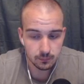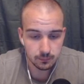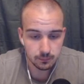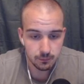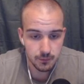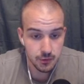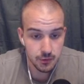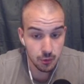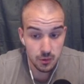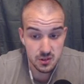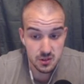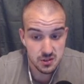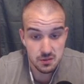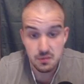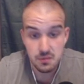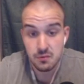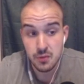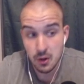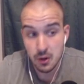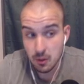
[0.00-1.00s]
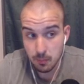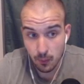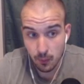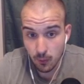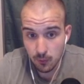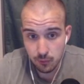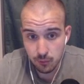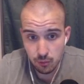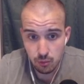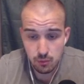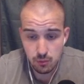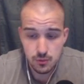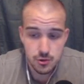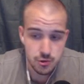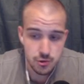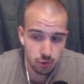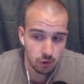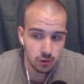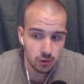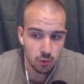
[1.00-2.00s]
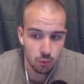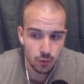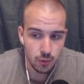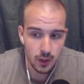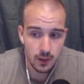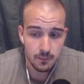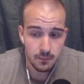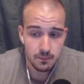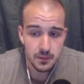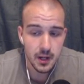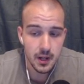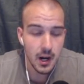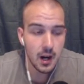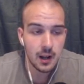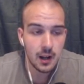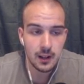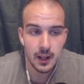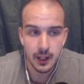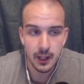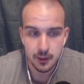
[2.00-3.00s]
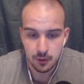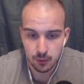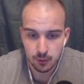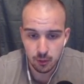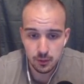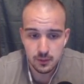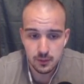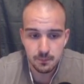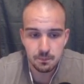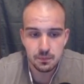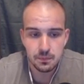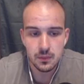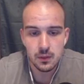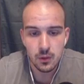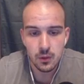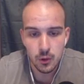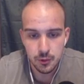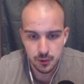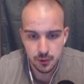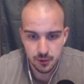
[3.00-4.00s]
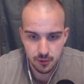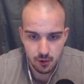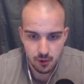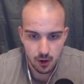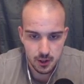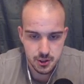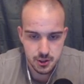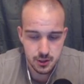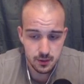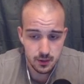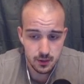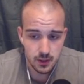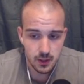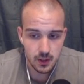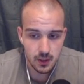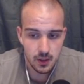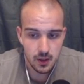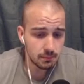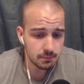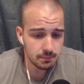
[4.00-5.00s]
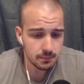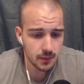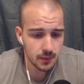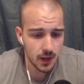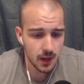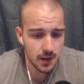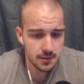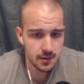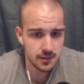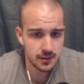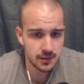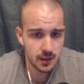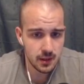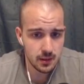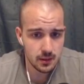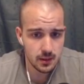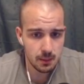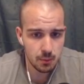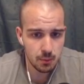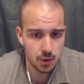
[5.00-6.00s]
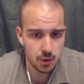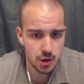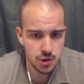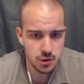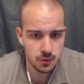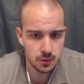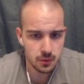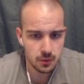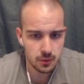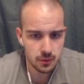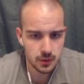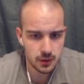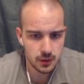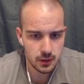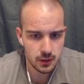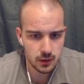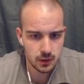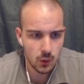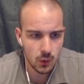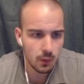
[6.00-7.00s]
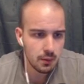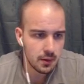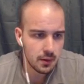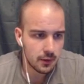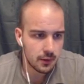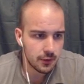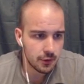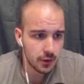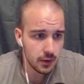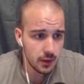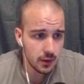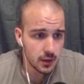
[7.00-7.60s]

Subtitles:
So it's very powerful, short cooldown. I like it a lot. Good interaction. As I said, I'm gonna show you the Covenant tree.